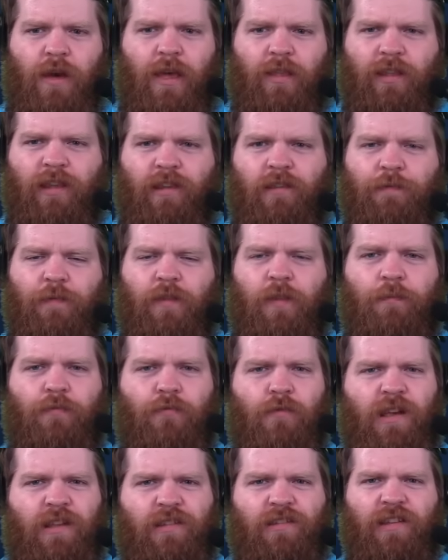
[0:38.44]
at least for the
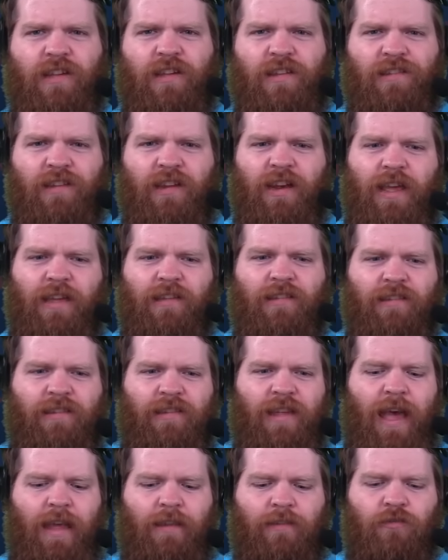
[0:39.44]
preseason, is
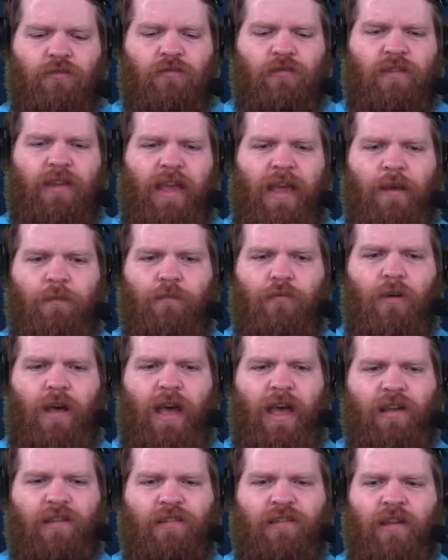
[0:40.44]
set to take
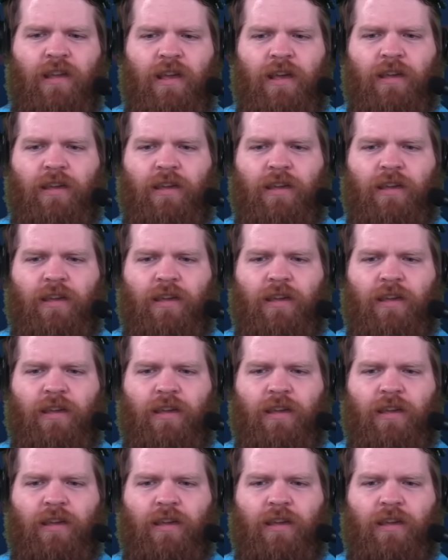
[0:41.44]
place